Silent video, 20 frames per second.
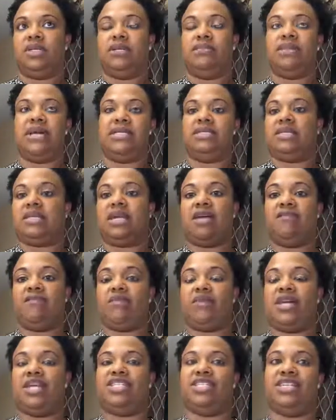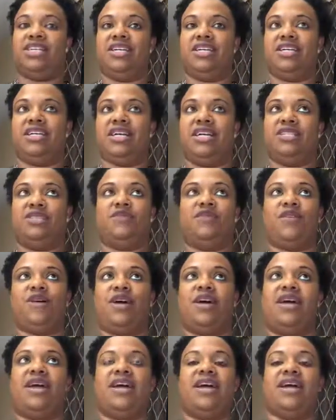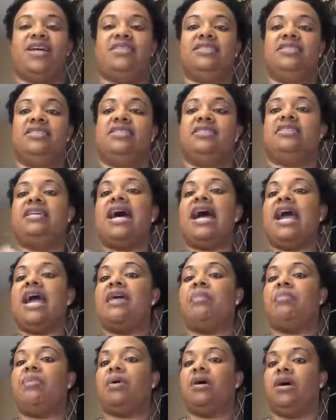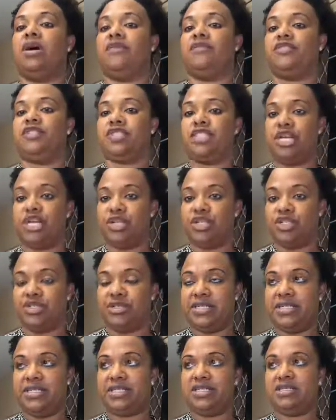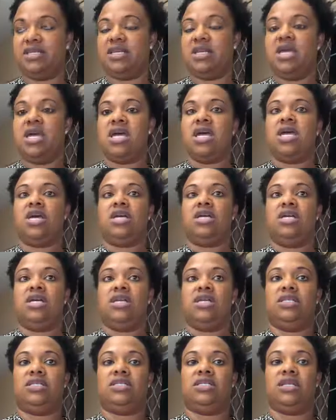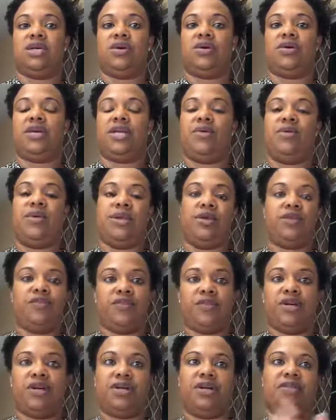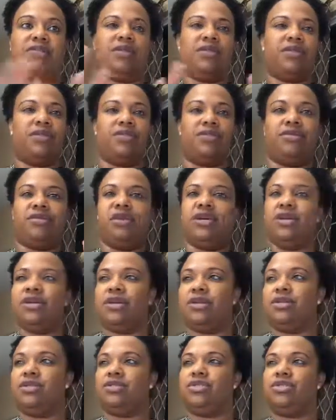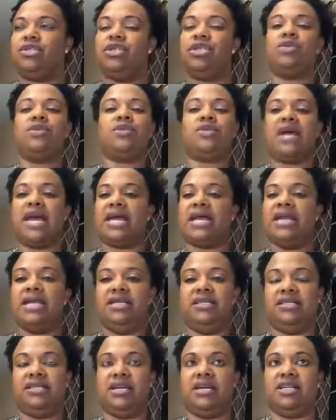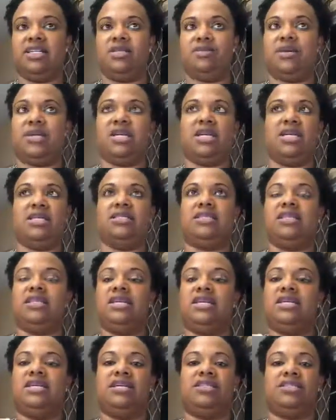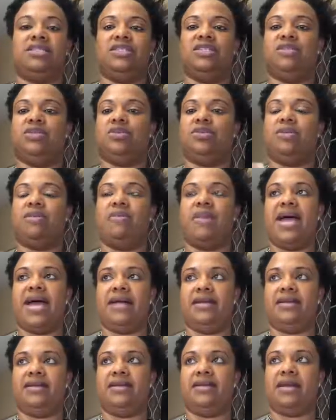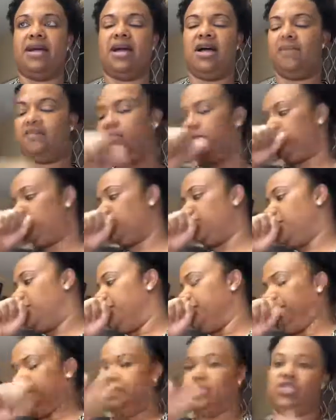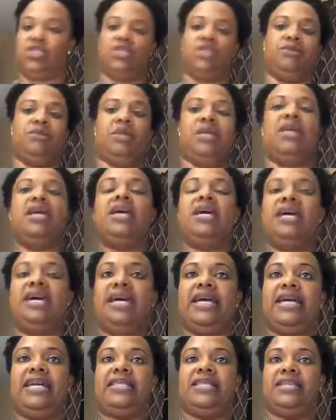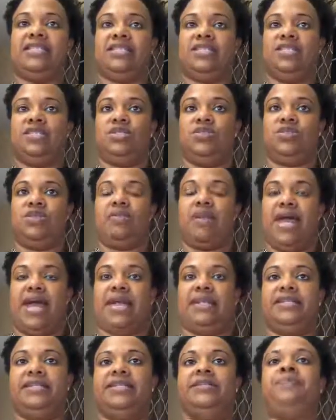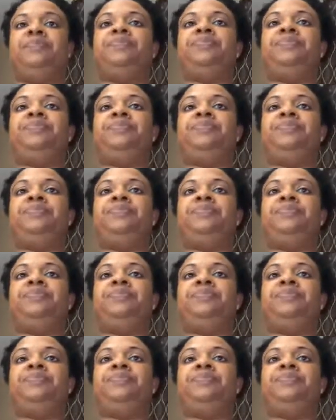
basic information as far as the type of surgeries. So he went over the two that he does because he doesn't do the band. Excuse me, he doesn't do the band.